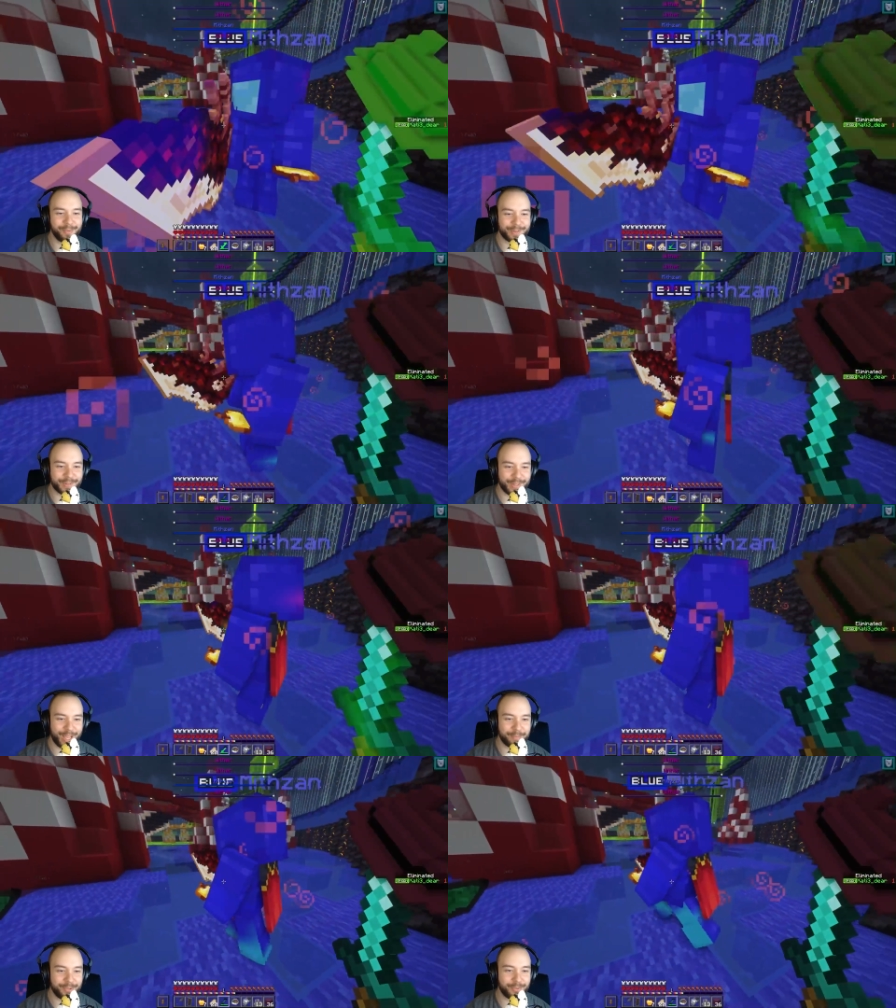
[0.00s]
gonna
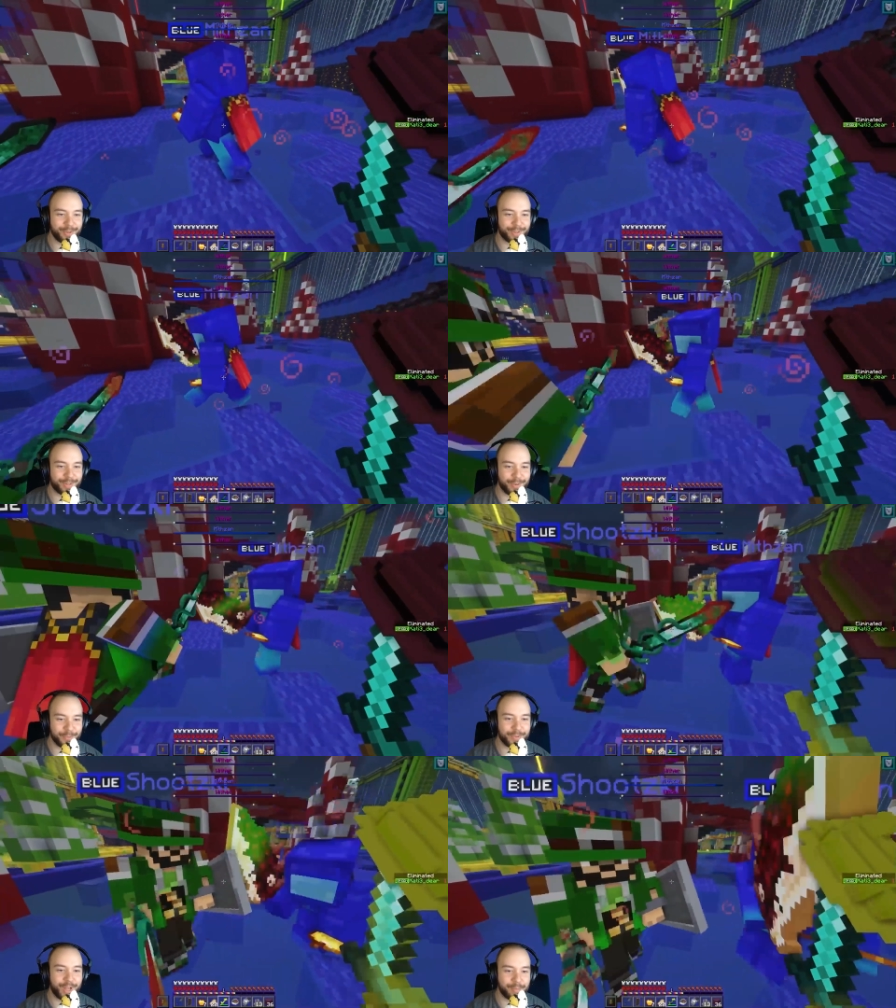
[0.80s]
stab oh, you man, with I a
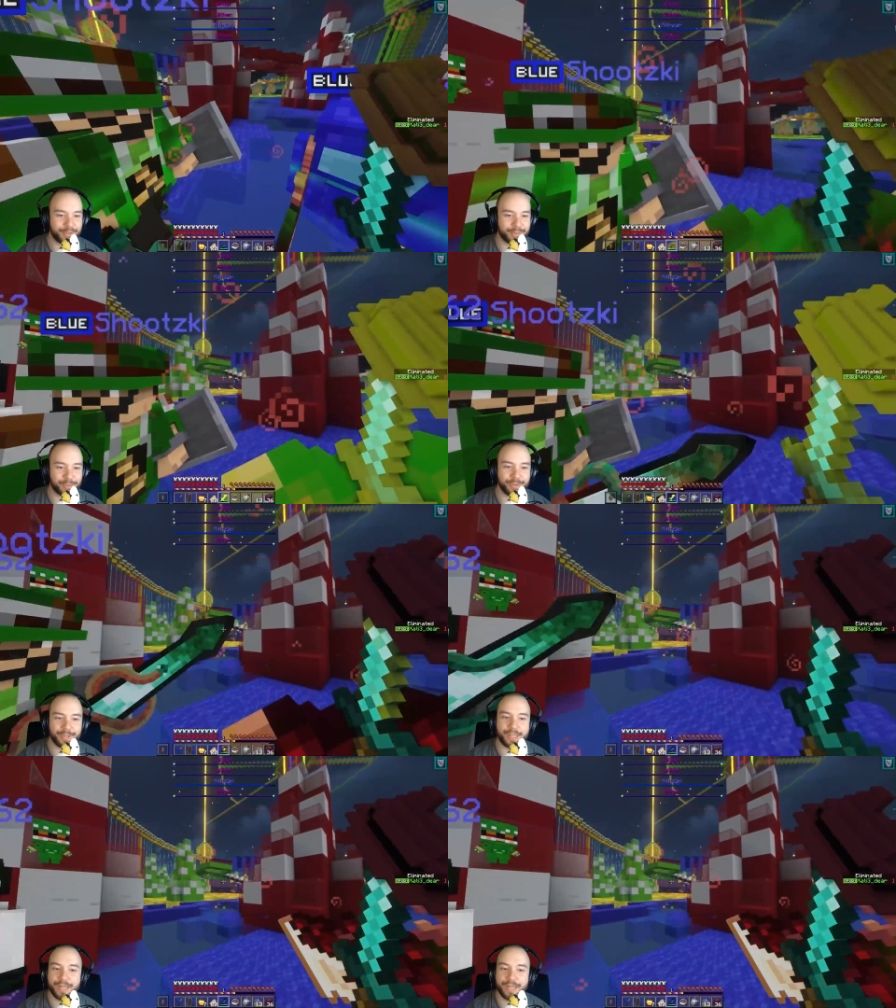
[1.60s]
different type mine. of sword.